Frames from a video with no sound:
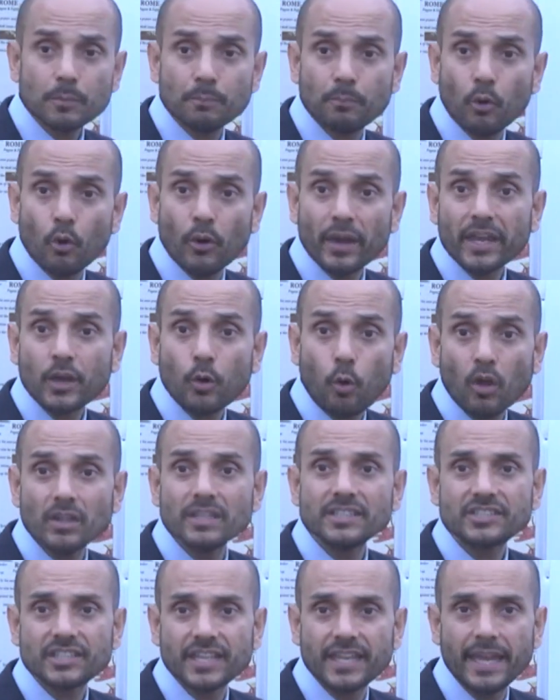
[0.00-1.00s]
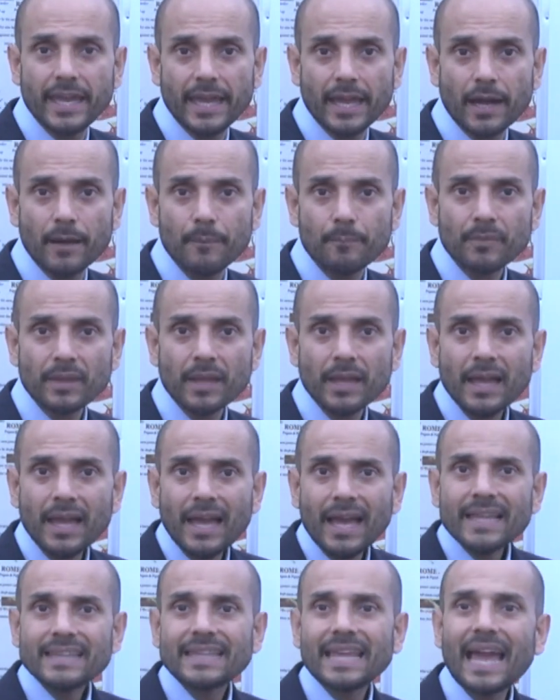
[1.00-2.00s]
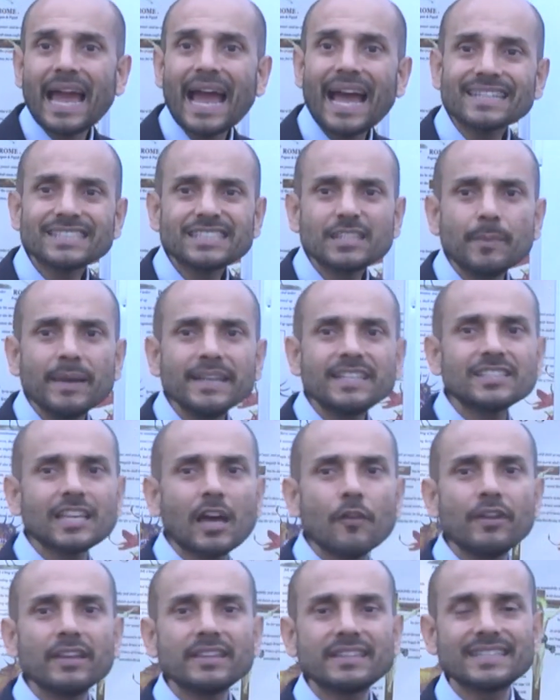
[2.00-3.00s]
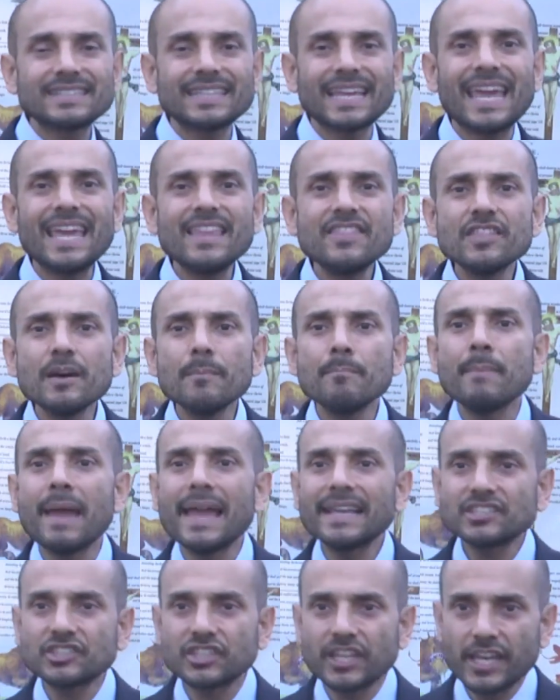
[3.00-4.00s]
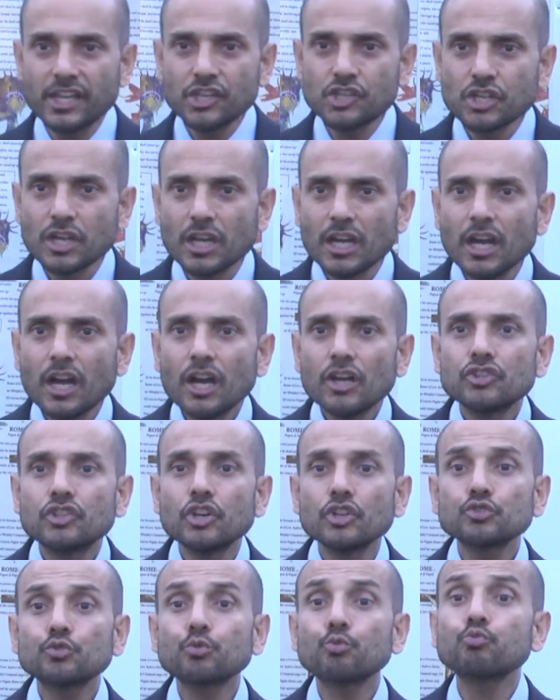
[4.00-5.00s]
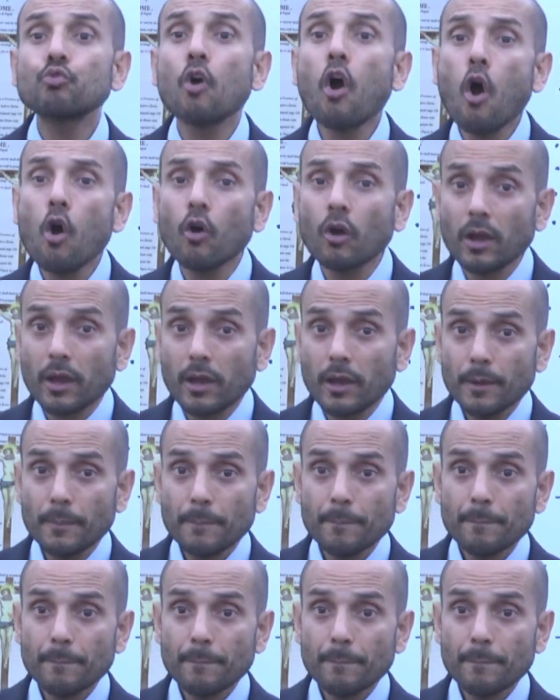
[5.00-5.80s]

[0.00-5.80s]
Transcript: to put equality here. There has to be something that's in the message that's wrong.